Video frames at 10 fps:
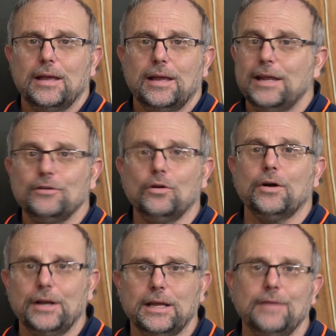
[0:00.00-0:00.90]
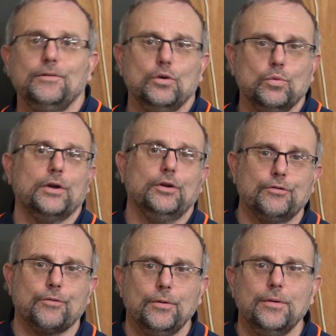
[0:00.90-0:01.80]
it's not going to give you what you
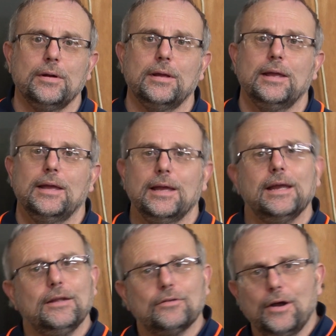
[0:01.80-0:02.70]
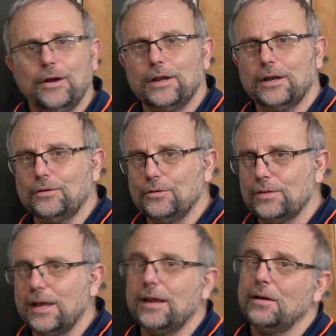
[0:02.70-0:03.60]
drew. It's only going to do
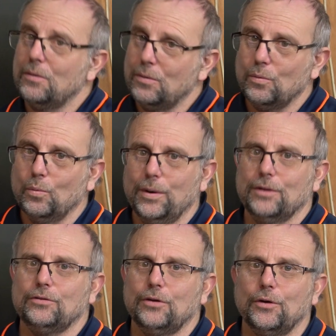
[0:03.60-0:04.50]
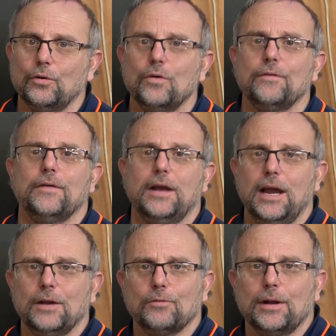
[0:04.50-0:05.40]
that when it's turned off
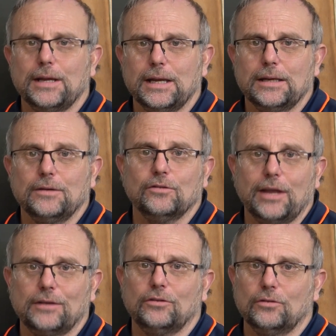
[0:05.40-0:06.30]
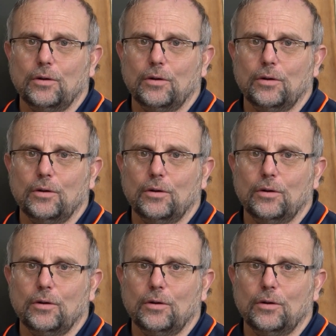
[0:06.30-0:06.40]
and running in exact stop